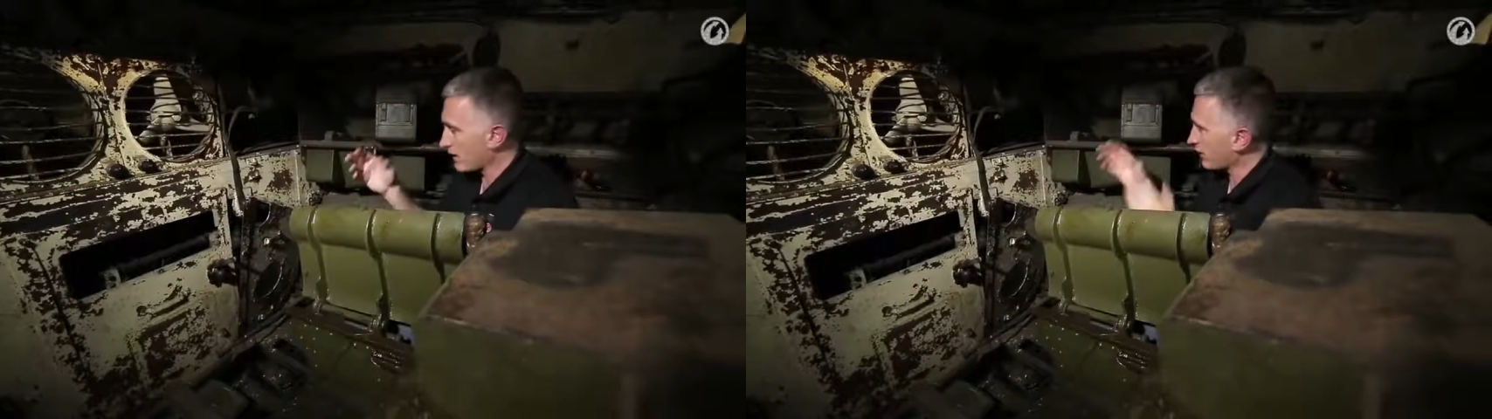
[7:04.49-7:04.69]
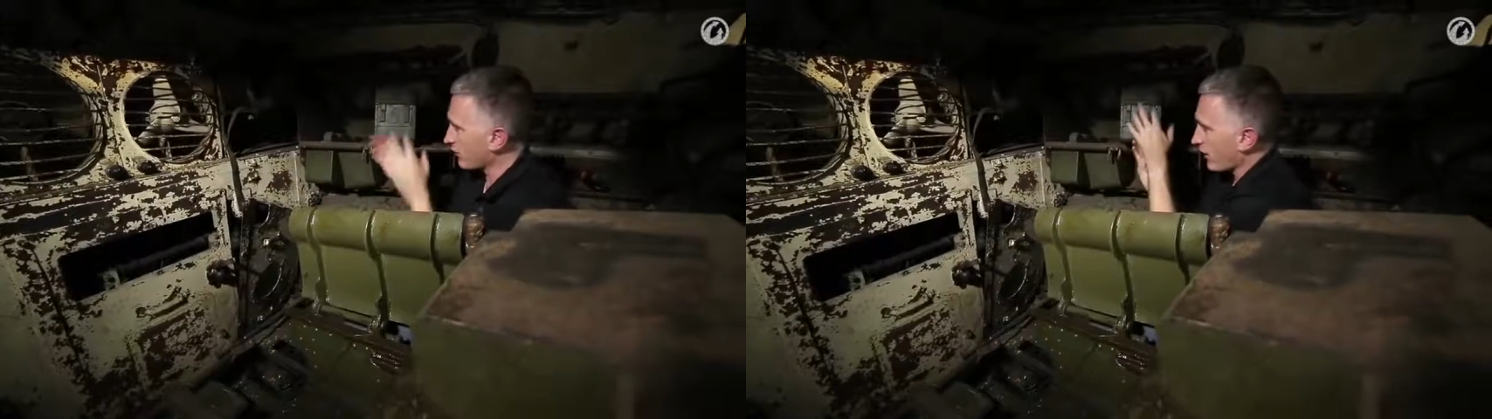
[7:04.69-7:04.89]

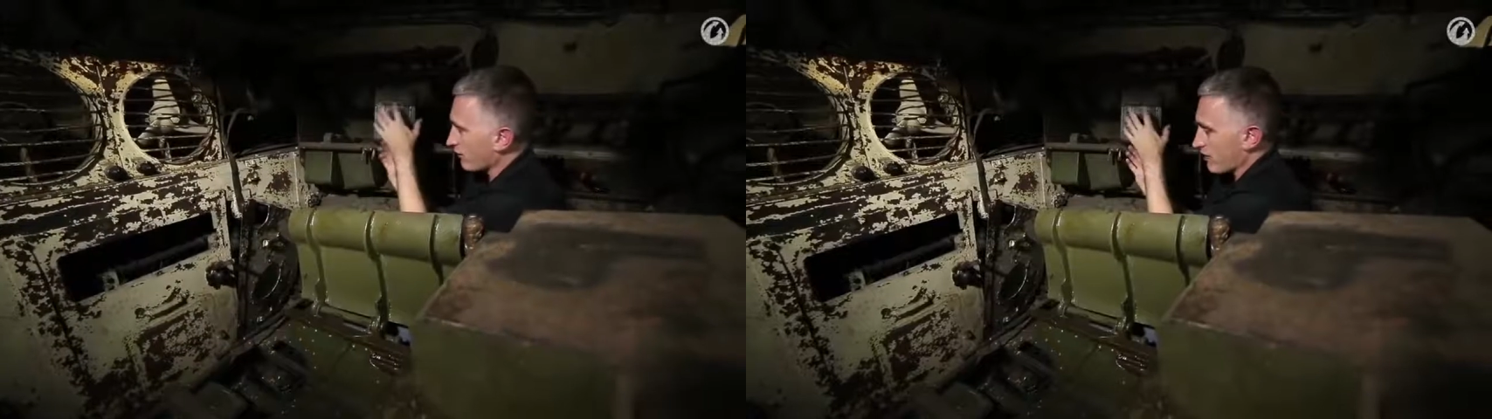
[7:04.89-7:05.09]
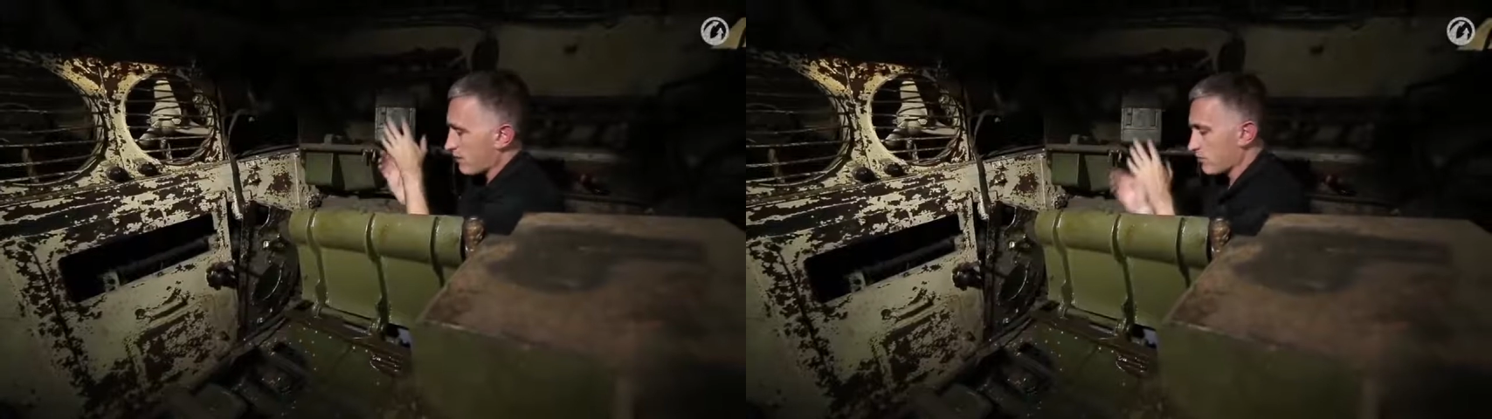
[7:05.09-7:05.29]
he can then
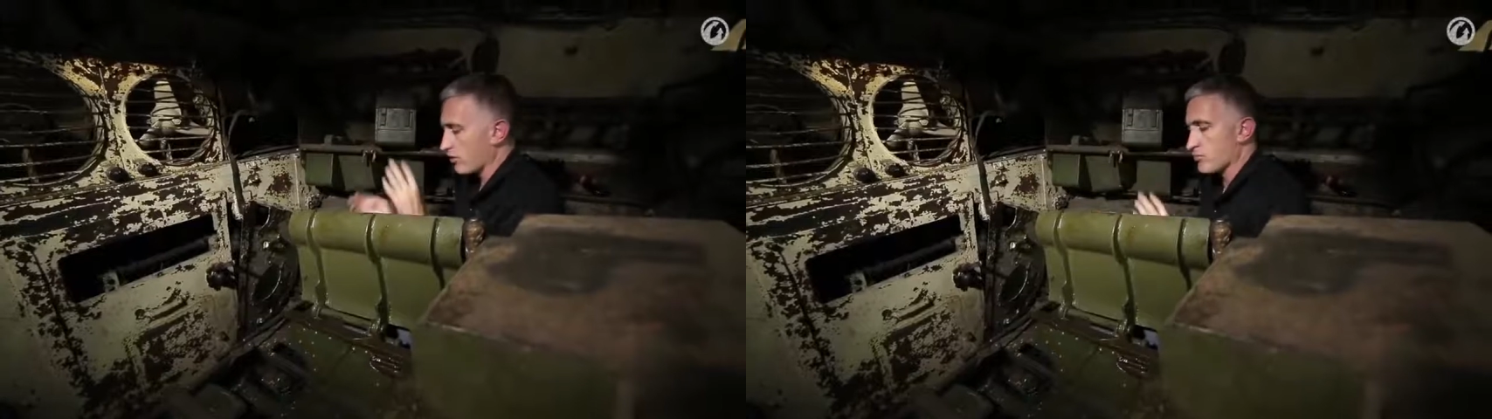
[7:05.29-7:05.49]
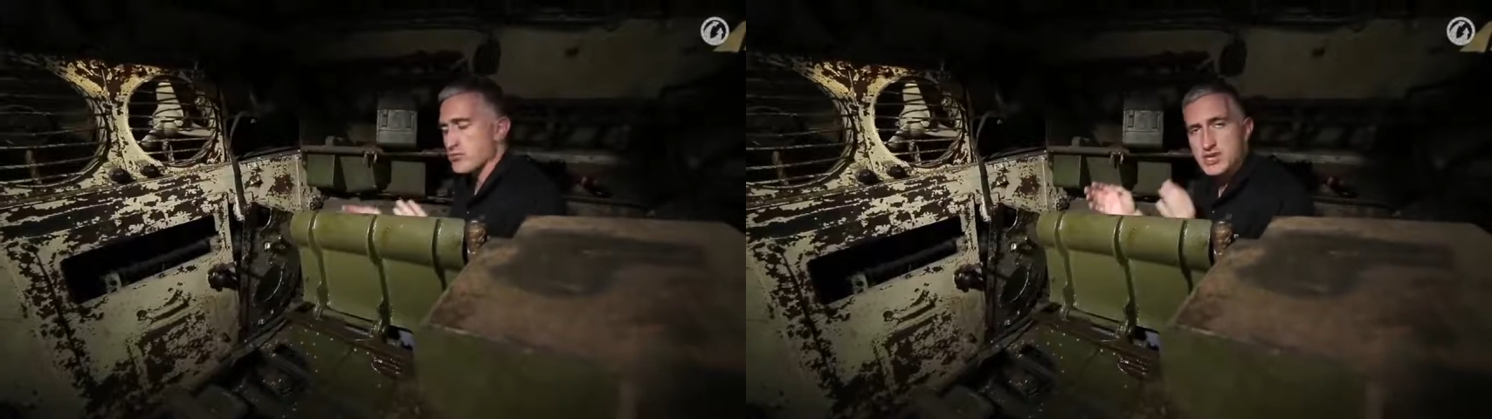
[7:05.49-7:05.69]
grab
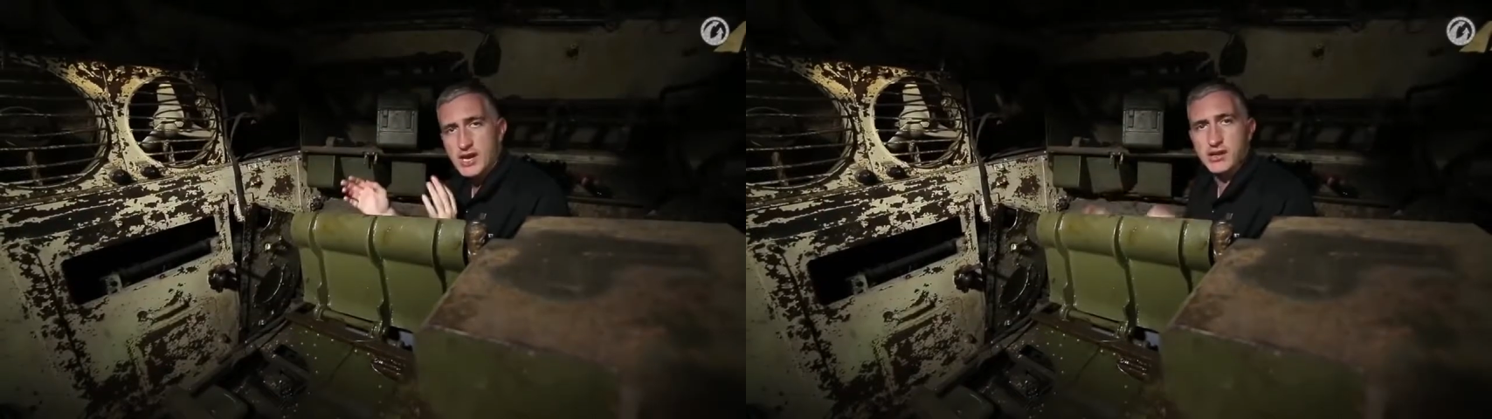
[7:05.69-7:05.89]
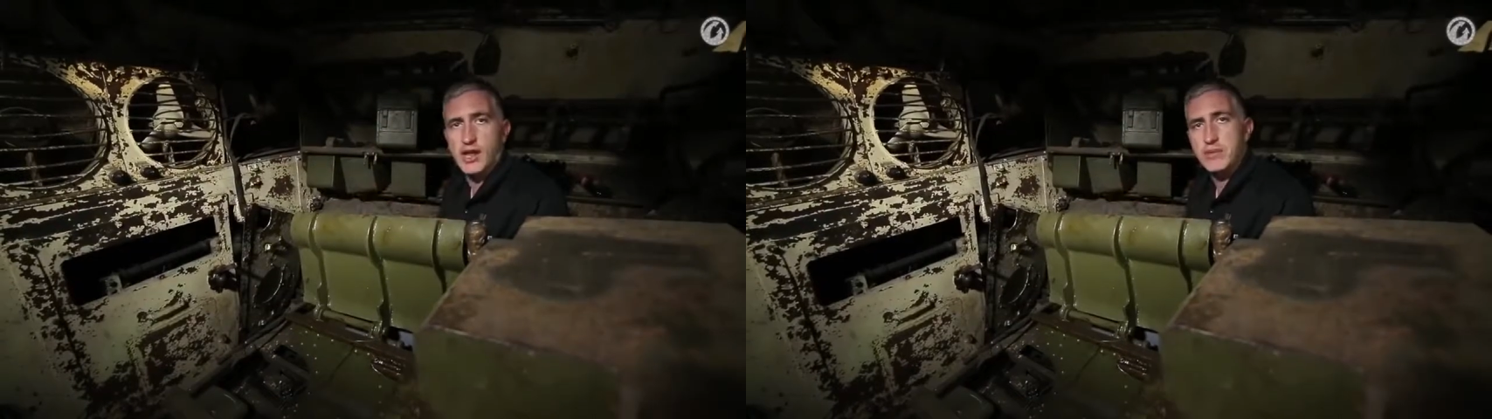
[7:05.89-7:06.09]
another
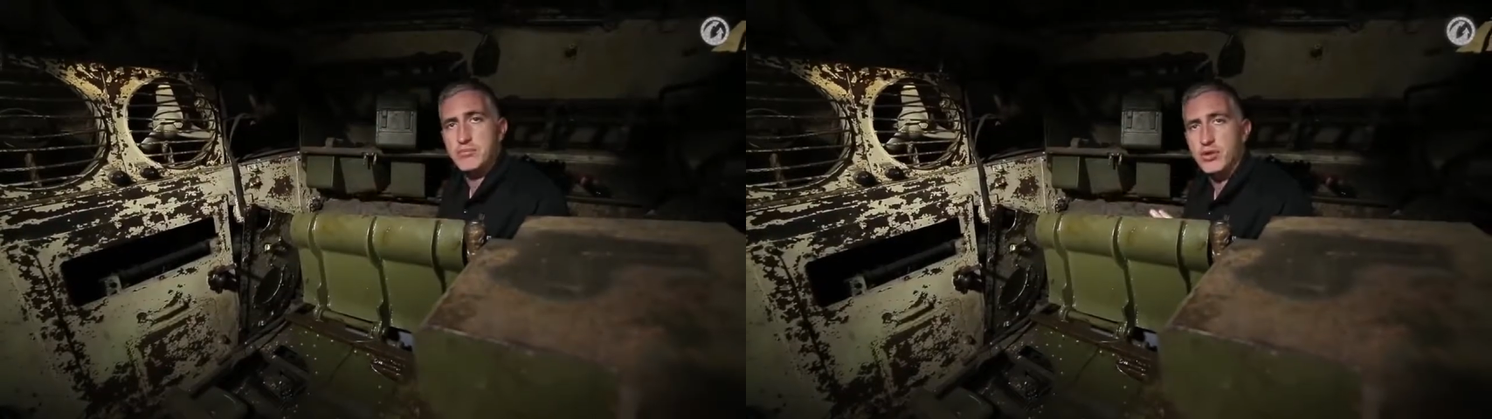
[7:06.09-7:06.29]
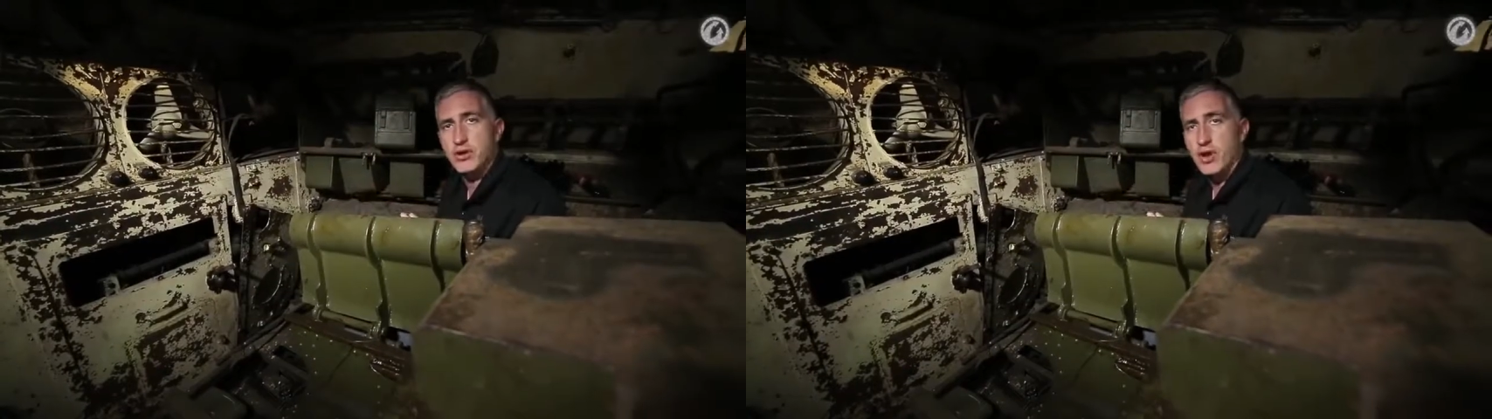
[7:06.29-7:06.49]
projectile and
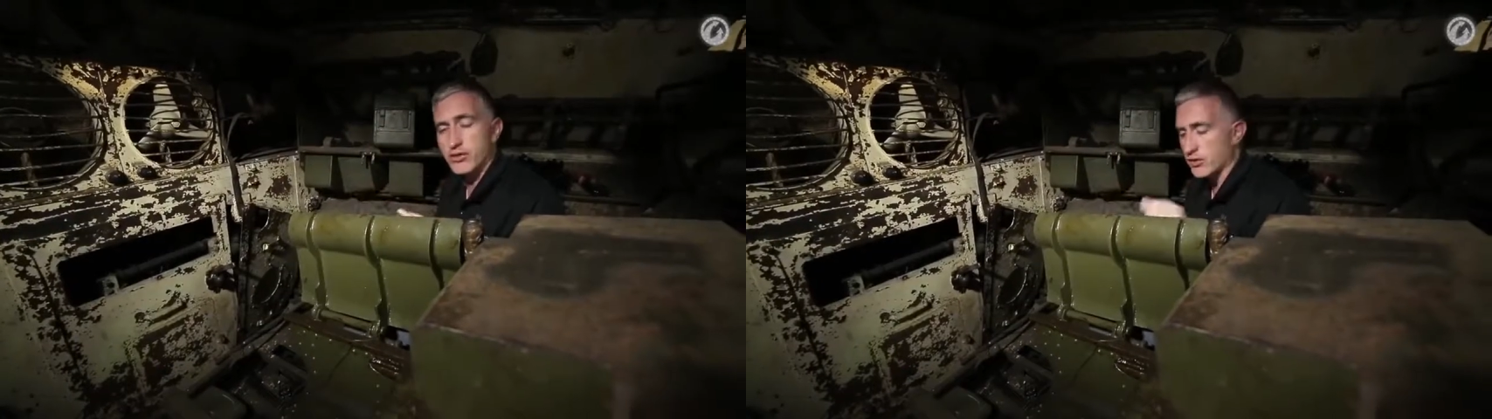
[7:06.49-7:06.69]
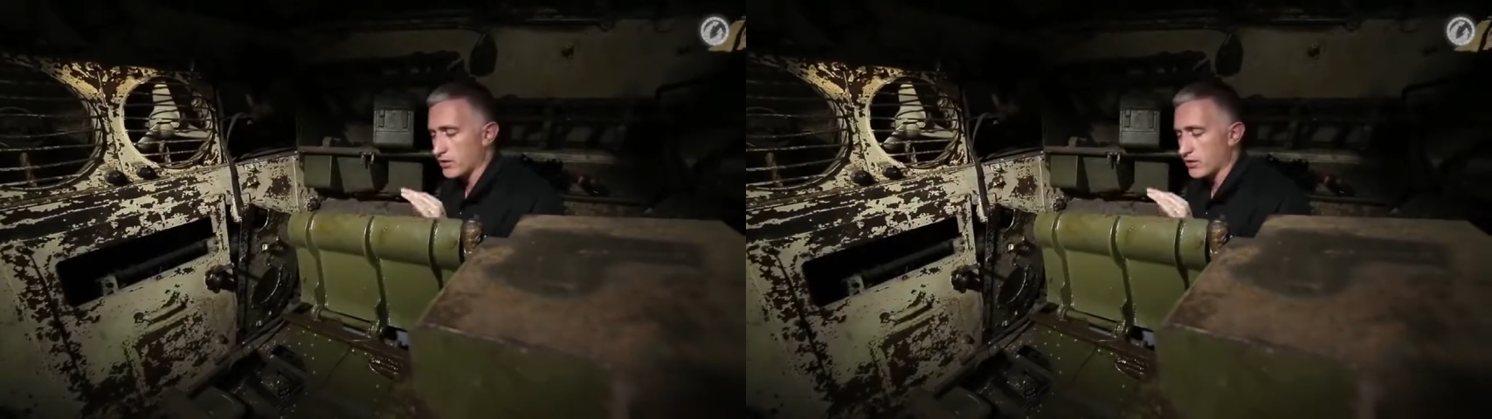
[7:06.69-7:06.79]
put it onto